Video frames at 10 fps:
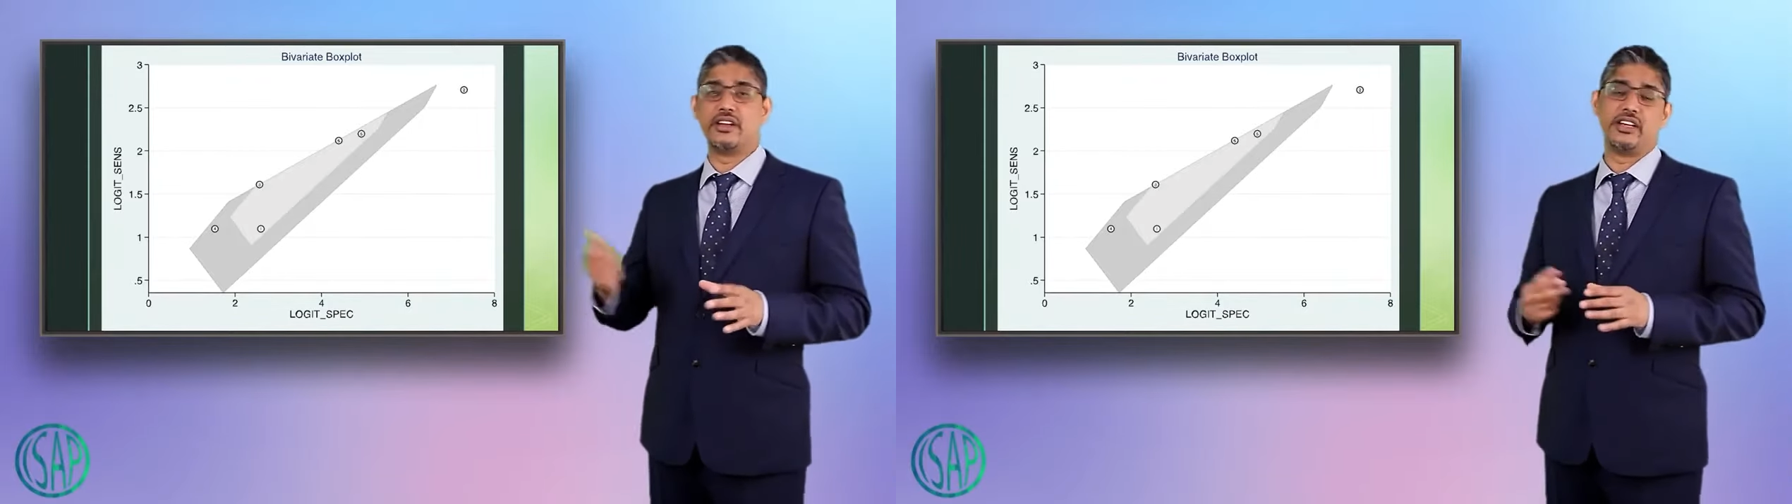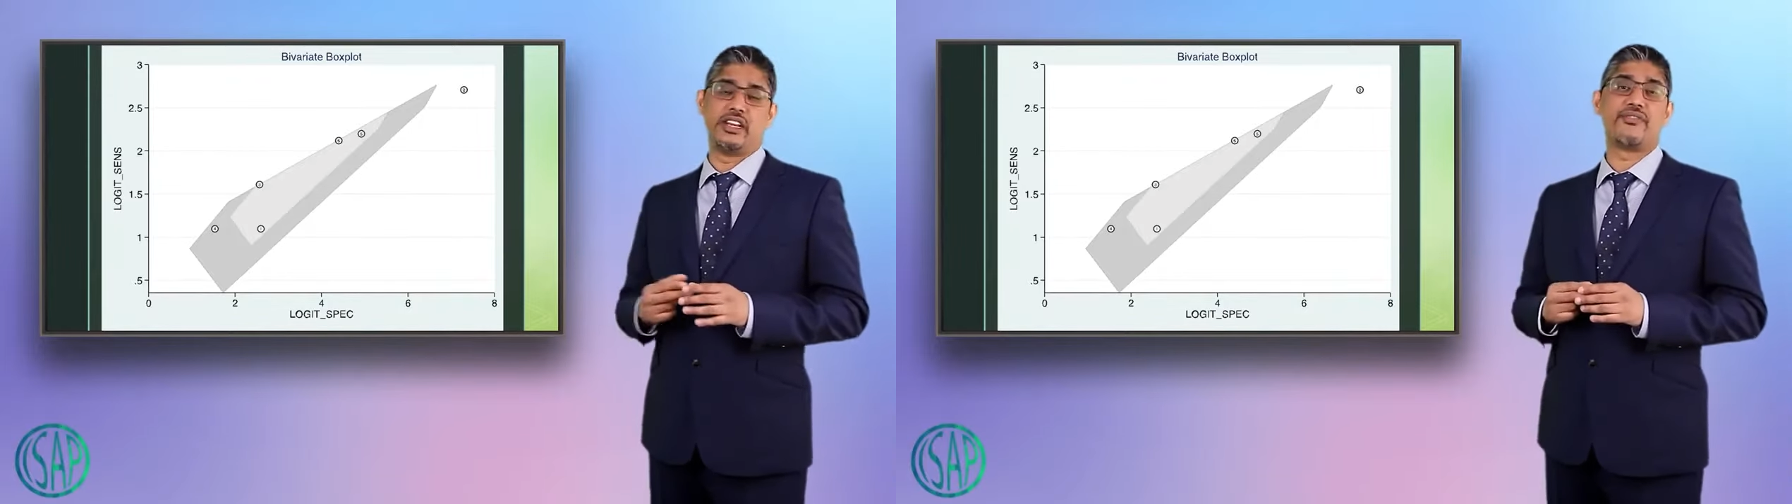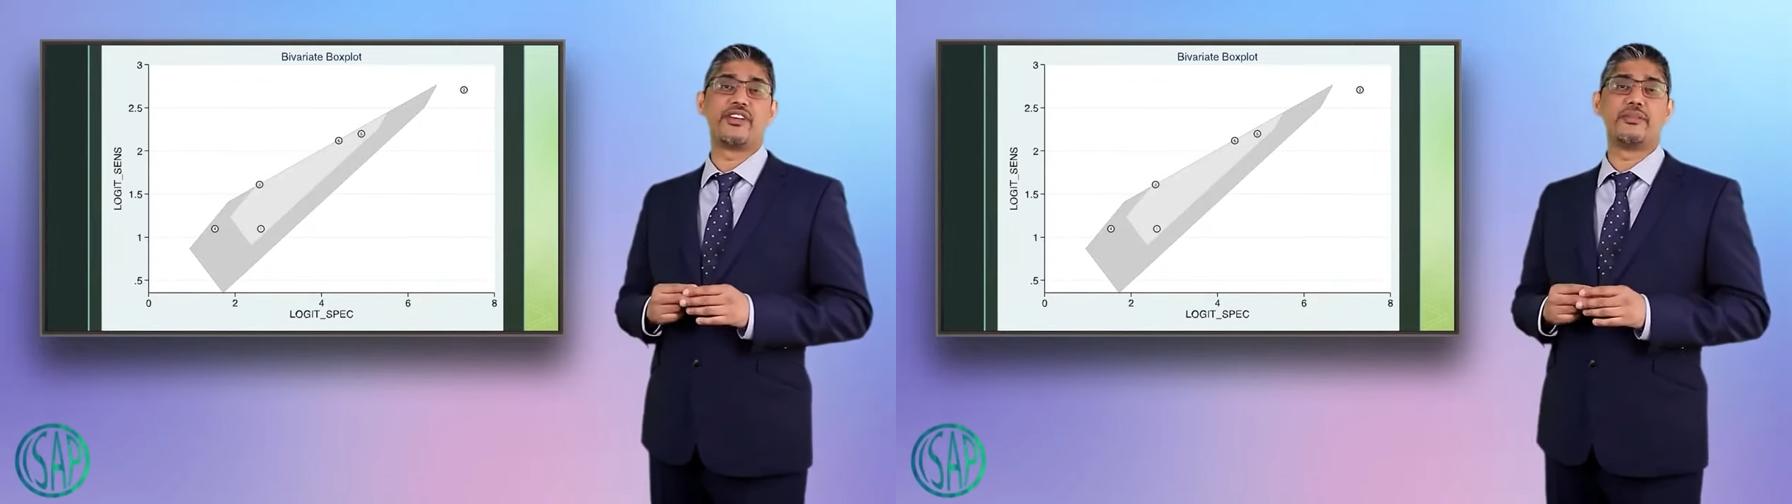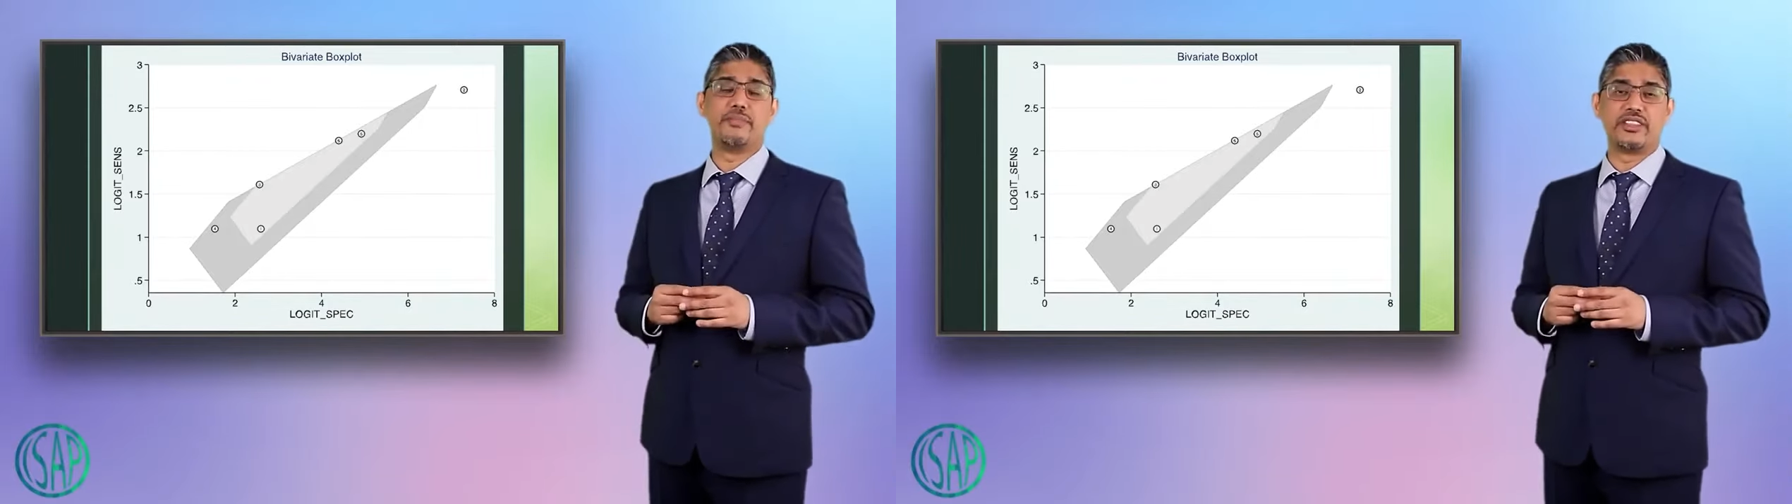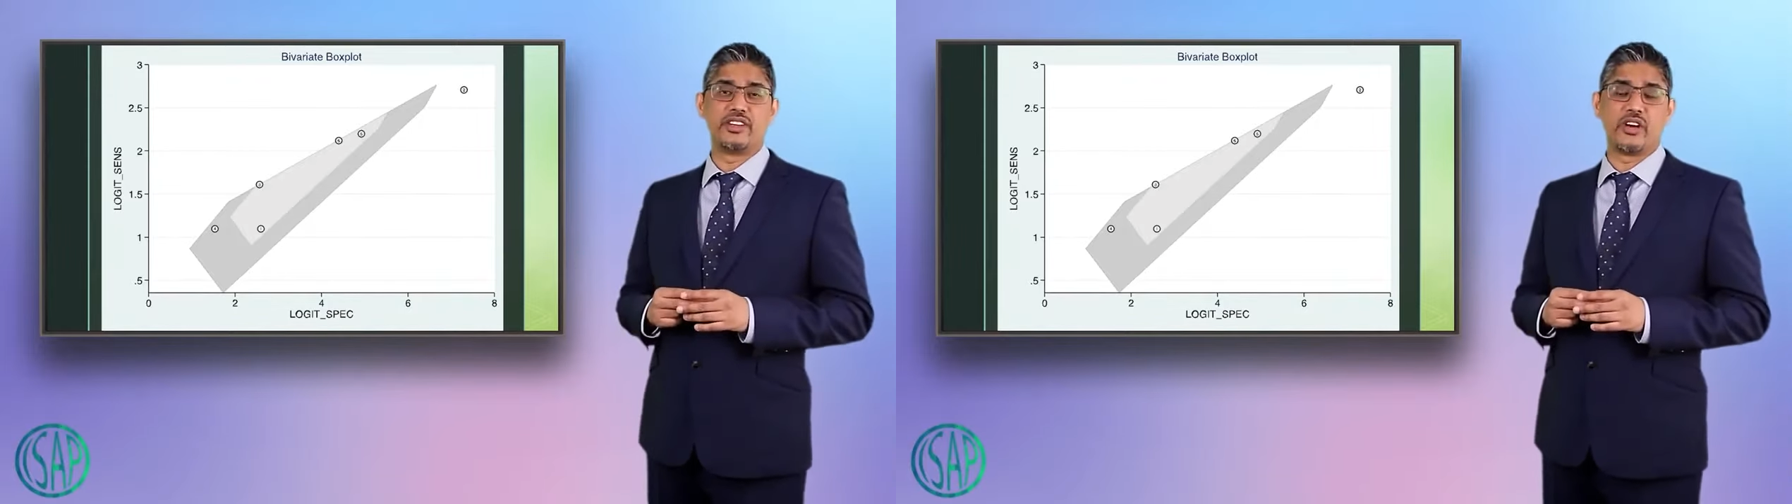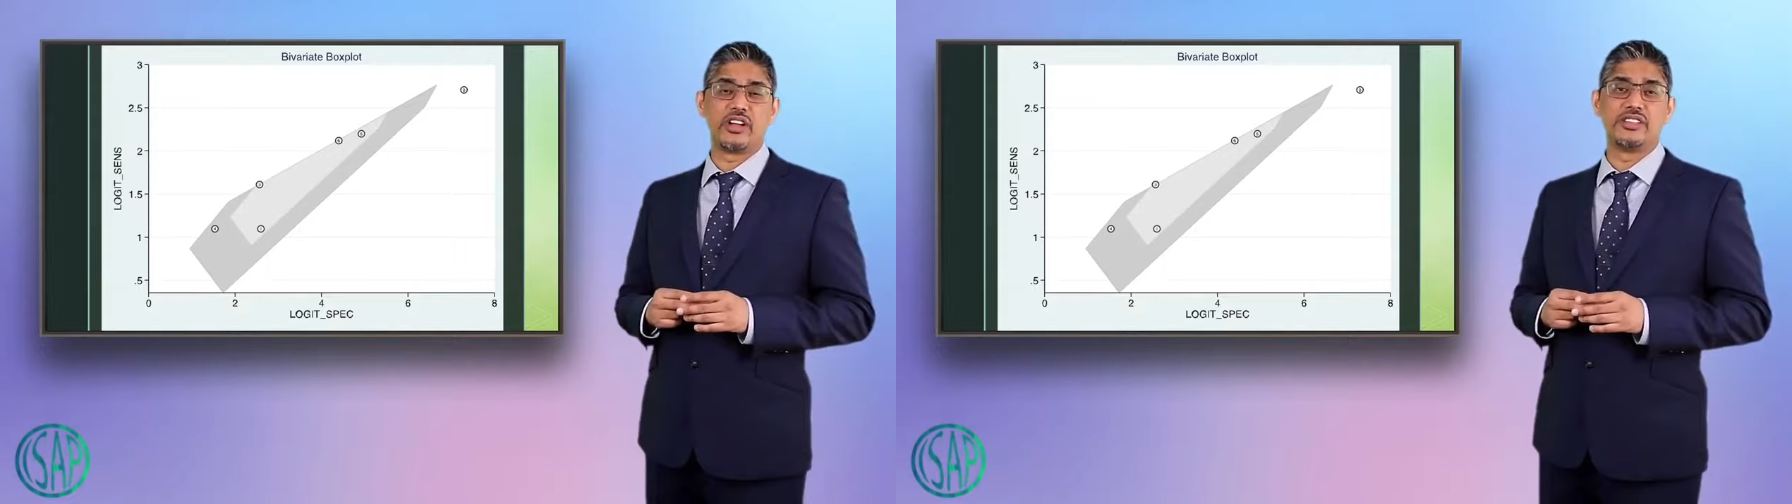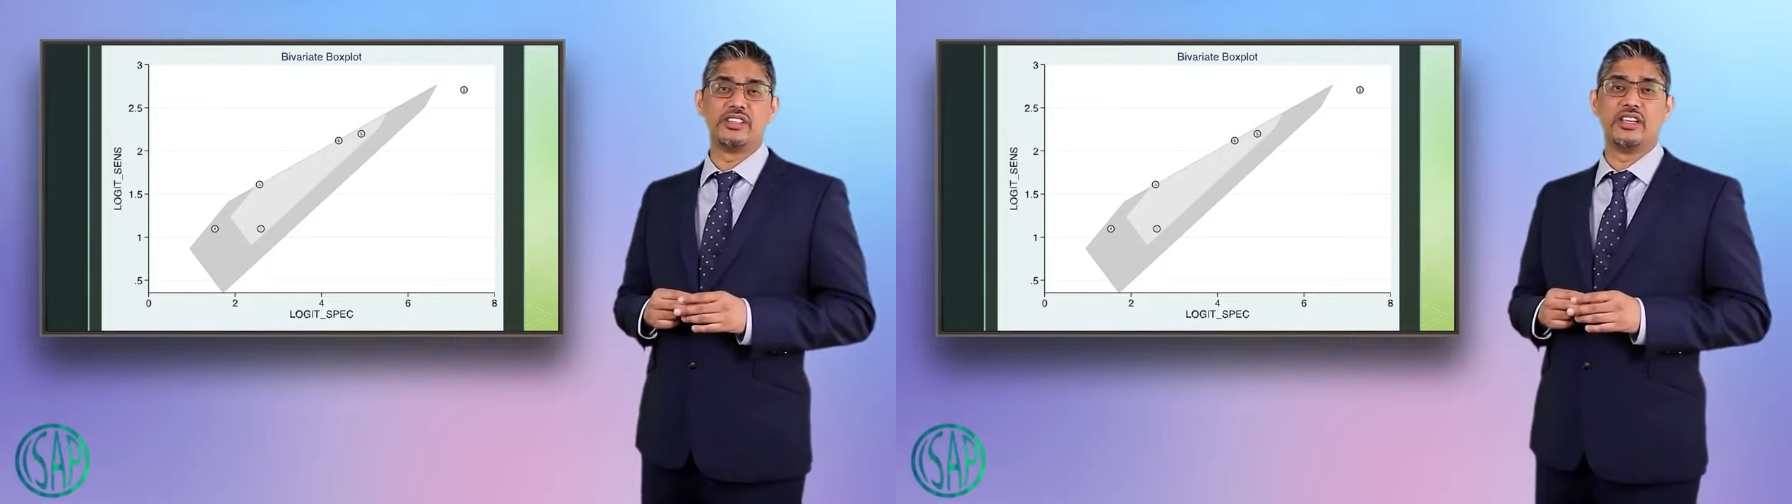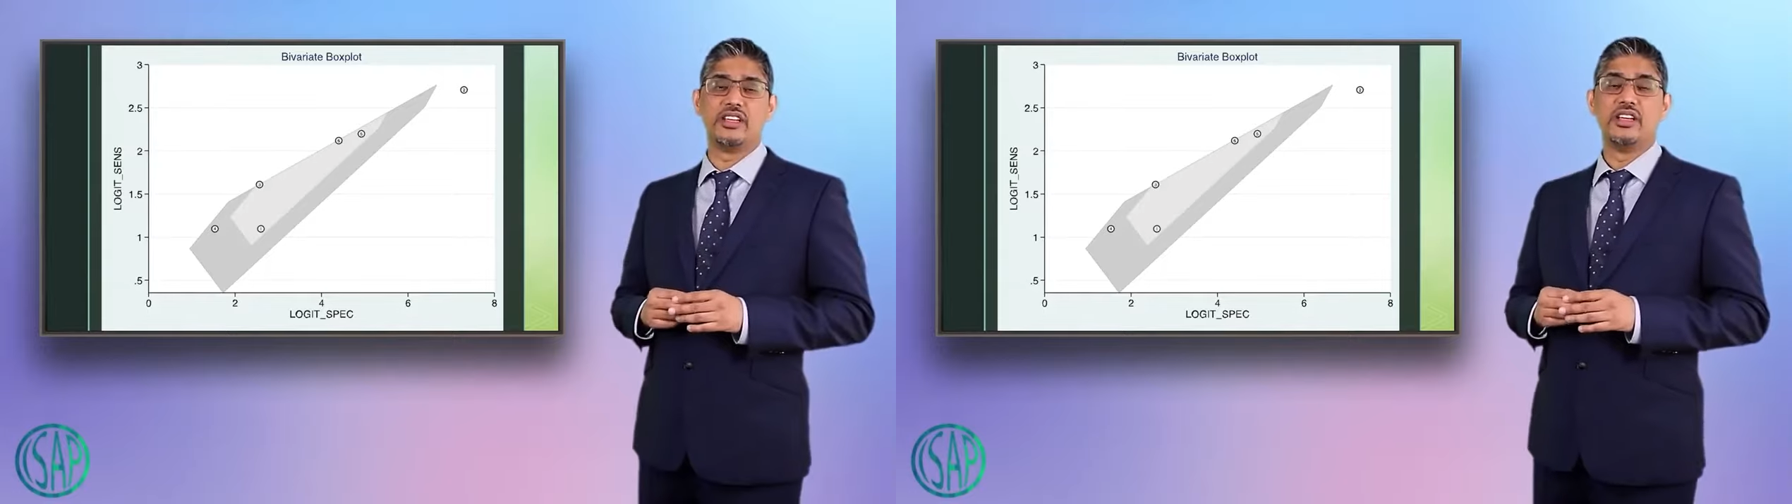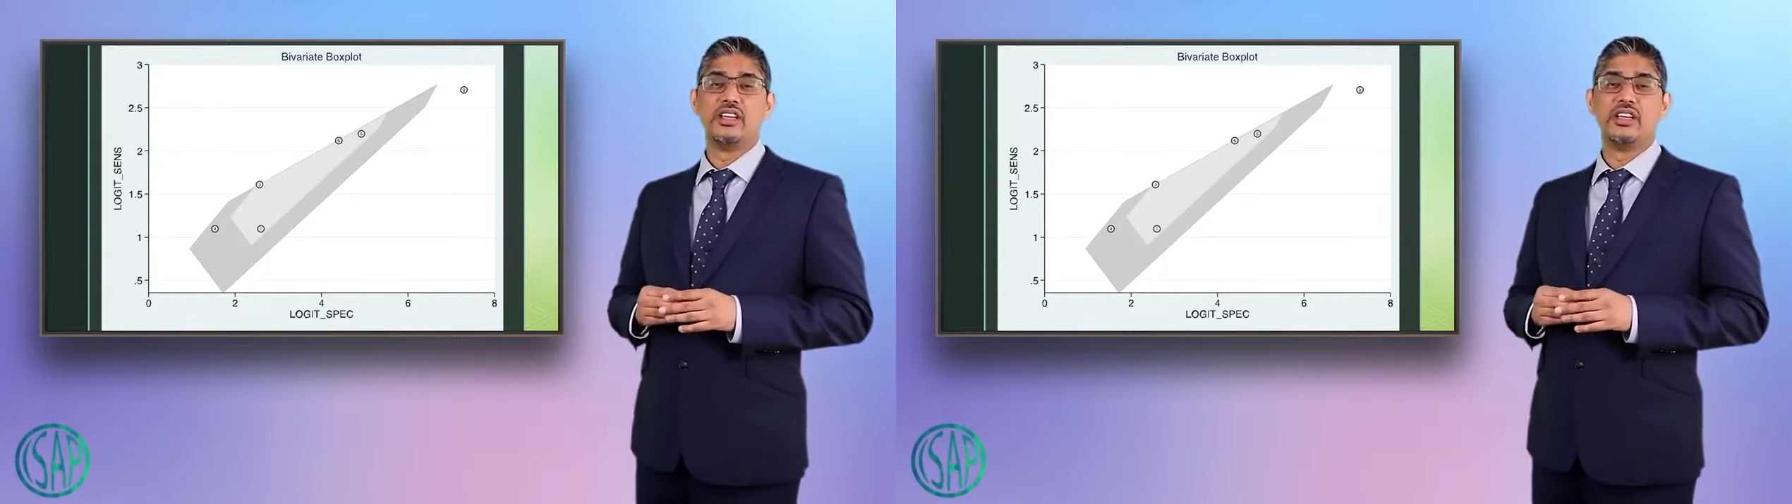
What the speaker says: different methodology.